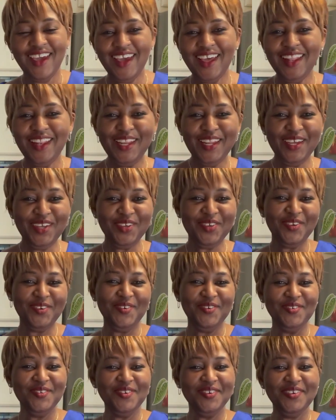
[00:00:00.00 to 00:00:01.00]

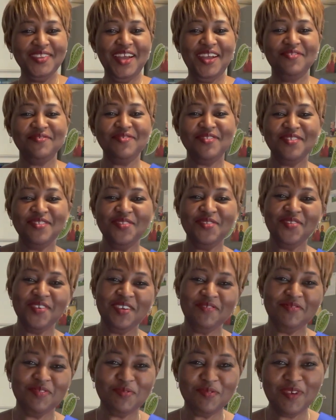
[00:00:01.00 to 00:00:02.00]
Hello, good afternoon
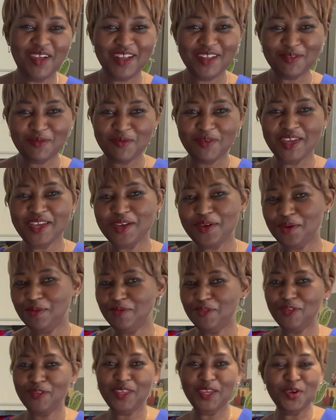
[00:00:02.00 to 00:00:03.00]
everyone.
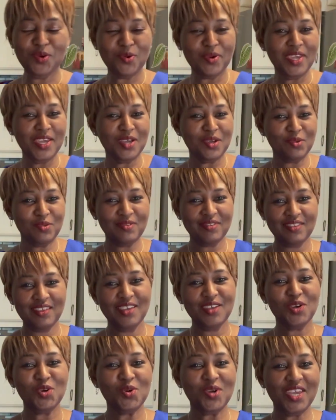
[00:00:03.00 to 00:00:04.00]
Welcome to the Queen
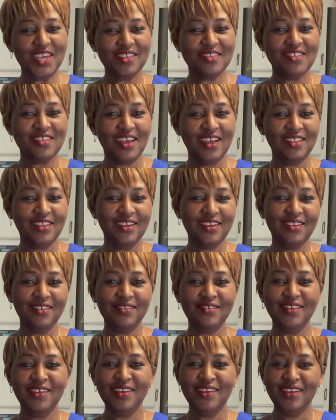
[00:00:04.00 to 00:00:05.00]
Cuisine cooking
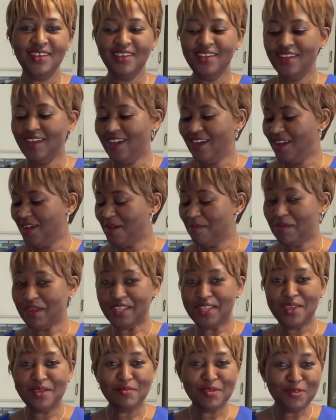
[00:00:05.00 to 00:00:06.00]
channel.
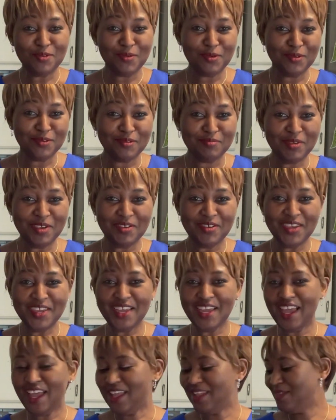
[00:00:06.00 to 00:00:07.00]
My name is
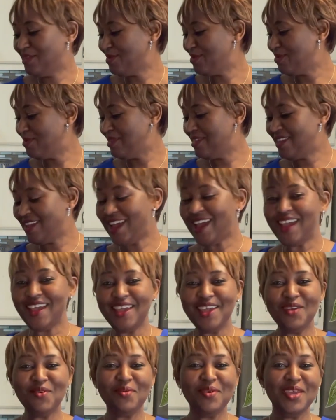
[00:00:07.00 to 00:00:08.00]
Rosemary and
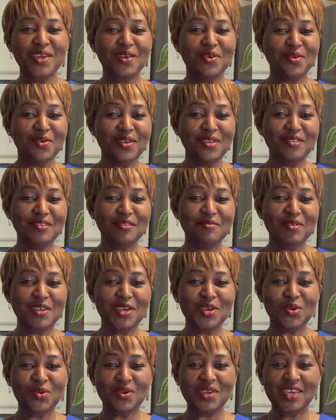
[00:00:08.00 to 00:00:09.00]
today we are going to be
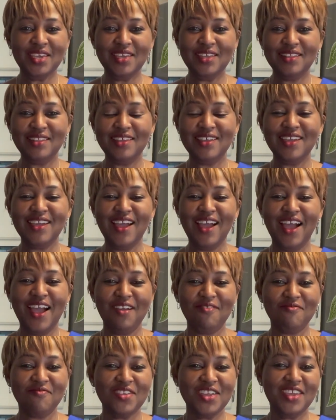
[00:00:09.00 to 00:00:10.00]
cooking the
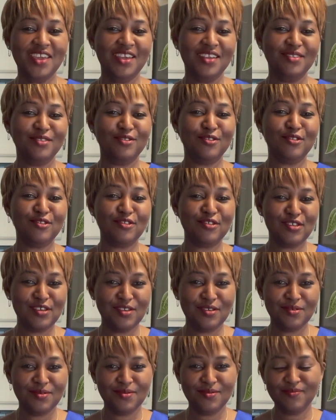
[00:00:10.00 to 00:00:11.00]
African
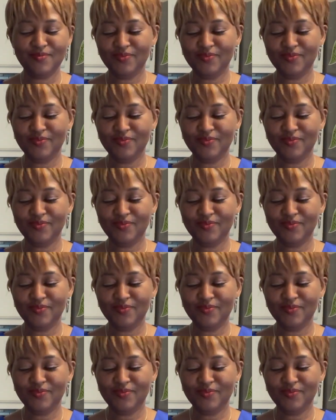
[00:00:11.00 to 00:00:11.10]
stew.